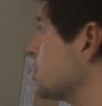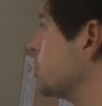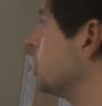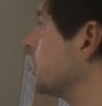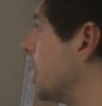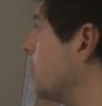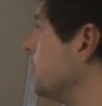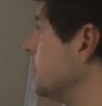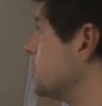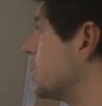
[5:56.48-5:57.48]
it's color
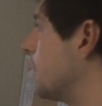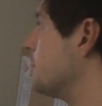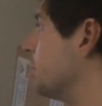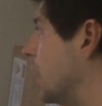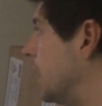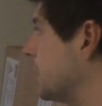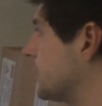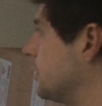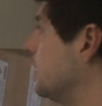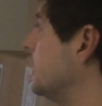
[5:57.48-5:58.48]
coded, so in
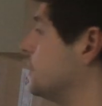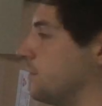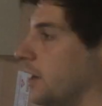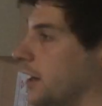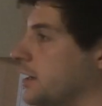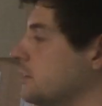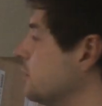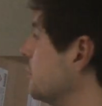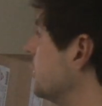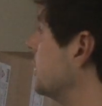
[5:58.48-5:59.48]
black it's fine.
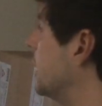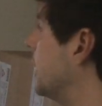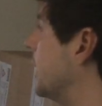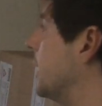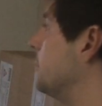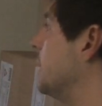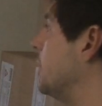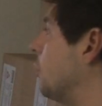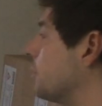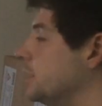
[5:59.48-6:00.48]

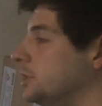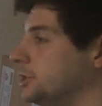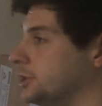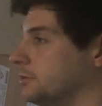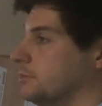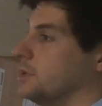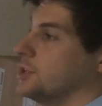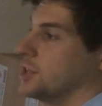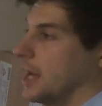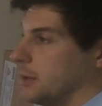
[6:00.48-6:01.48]
In orange
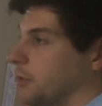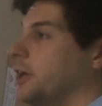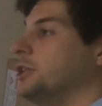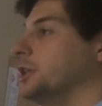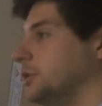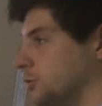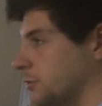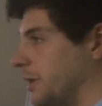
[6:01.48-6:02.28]
there's calibration or